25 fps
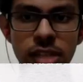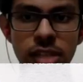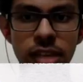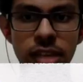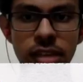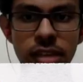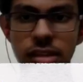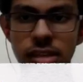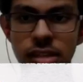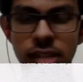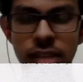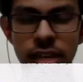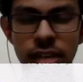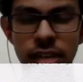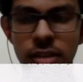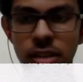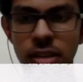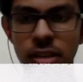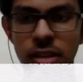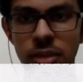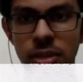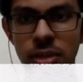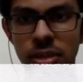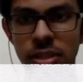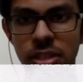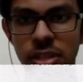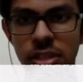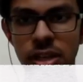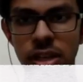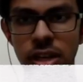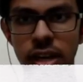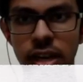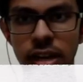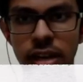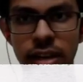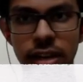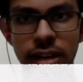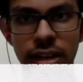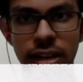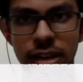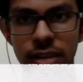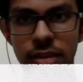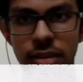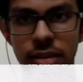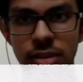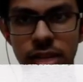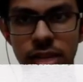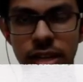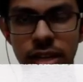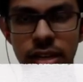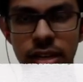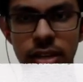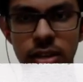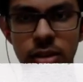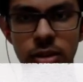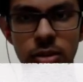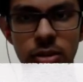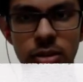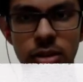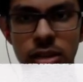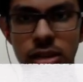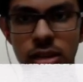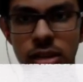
Stick to the book you're currently using. Don't